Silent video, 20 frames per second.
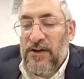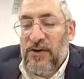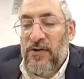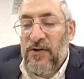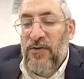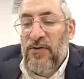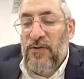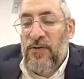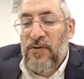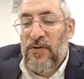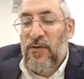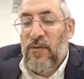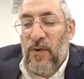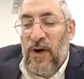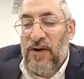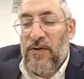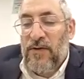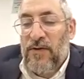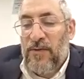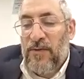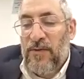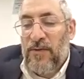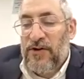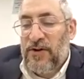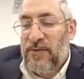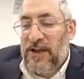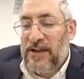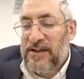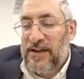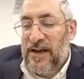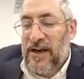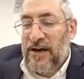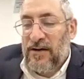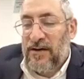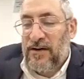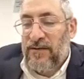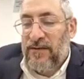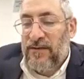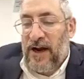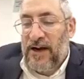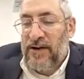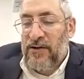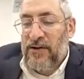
knew when the Baruch gets angry.